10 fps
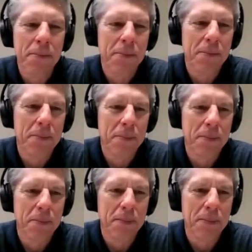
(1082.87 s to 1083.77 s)

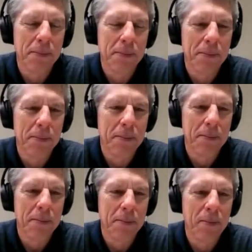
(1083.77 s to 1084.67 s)

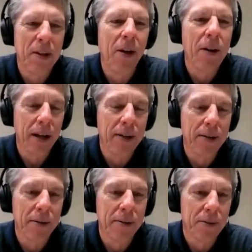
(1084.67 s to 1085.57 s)

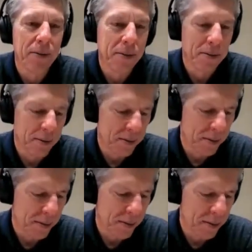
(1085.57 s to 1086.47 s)

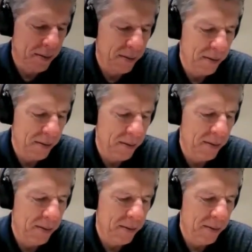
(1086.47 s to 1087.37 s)

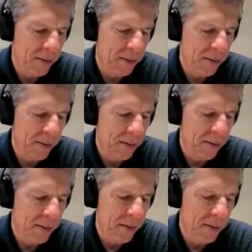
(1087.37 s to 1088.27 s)

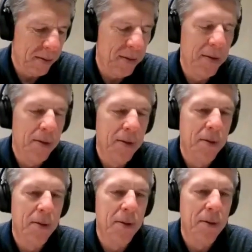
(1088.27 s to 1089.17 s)

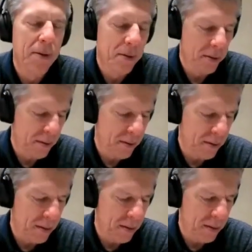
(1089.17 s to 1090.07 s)

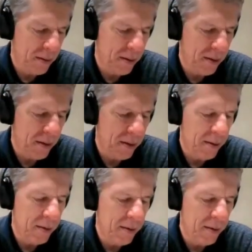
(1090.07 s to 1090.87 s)
This person isn't speaking.